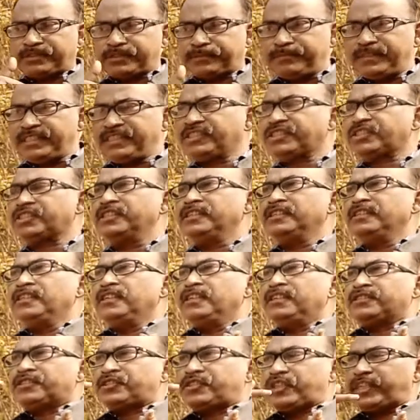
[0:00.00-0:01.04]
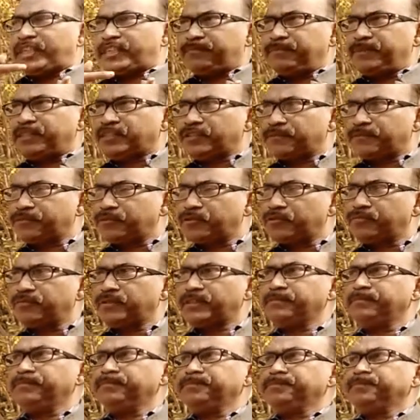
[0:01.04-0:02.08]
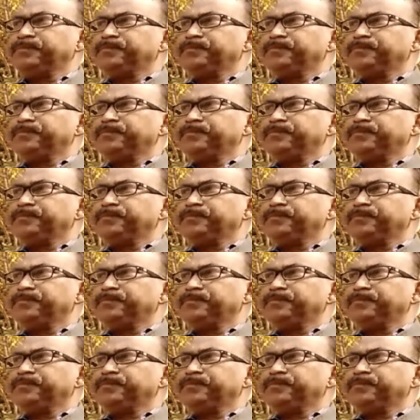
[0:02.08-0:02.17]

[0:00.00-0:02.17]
means statement of problem,